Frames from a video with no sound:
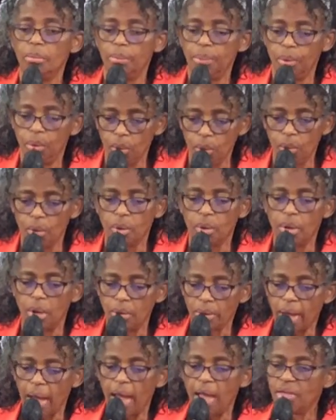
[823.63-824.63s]

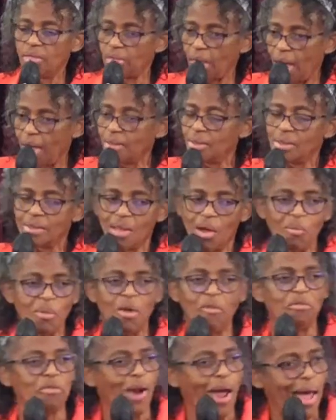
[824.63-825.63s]
Plural. Okay, thank you. Don't
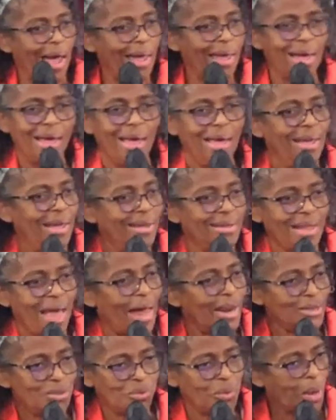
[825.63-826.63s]
be afraid. It's
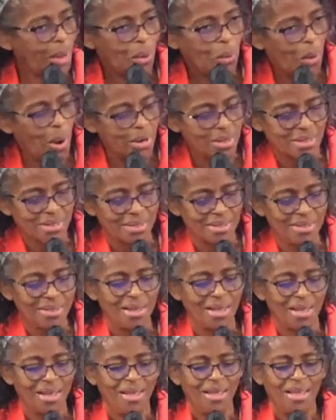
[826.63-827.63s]
not a trick question.